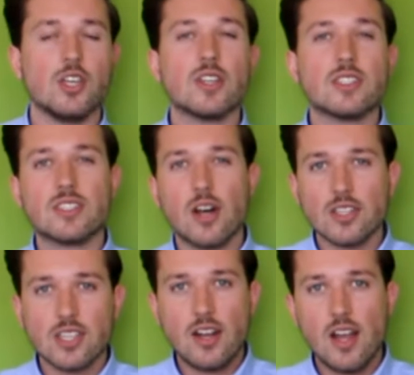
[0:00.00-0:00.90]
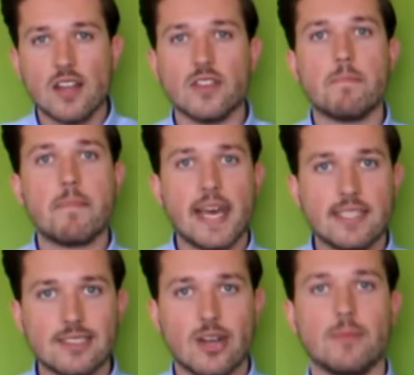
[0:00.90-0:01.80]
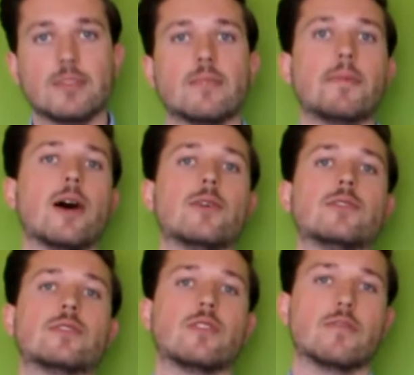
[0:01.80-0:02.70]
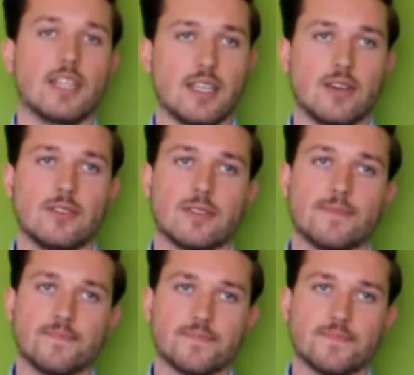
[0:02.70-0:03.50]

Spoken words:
You can start to learn the best times to post your videos.